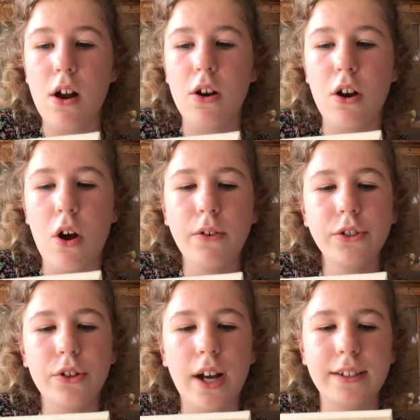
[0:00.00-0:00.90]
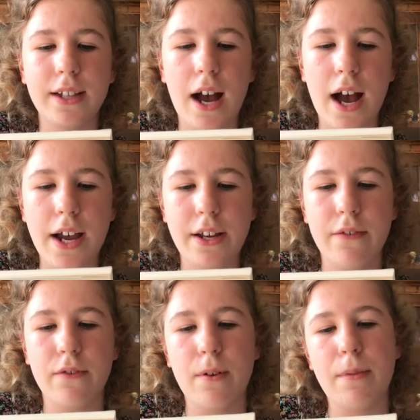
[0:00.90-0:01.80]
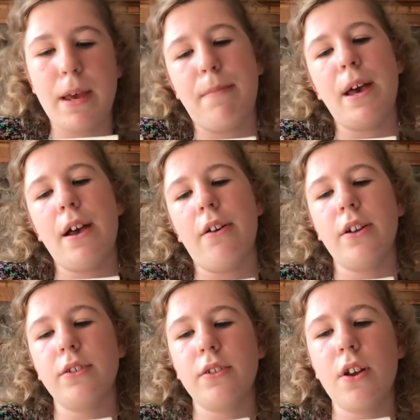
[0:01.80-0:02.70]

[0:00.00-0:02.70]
Lauren tries to hide it from their parents,